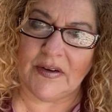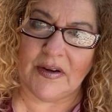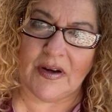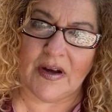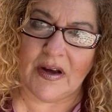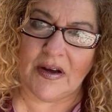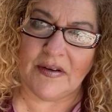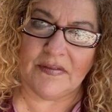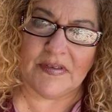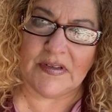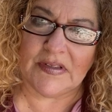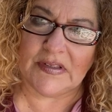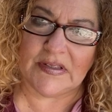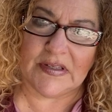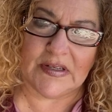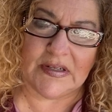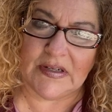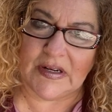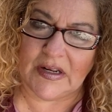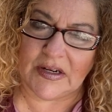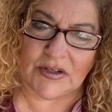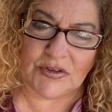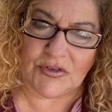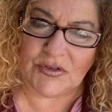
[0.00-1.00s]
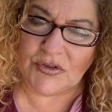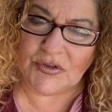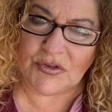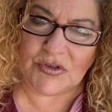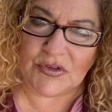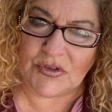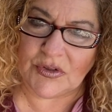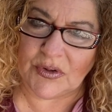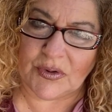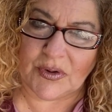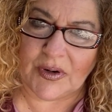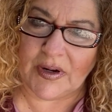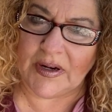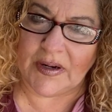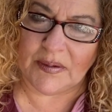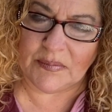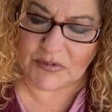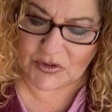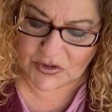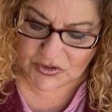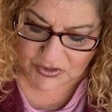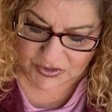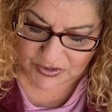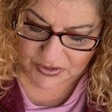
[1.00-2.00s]
obviously not a true story, I'm
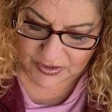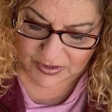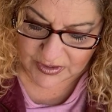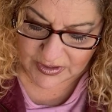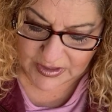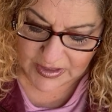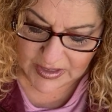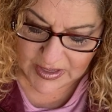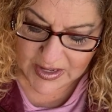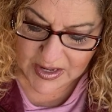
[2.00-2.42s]
sure,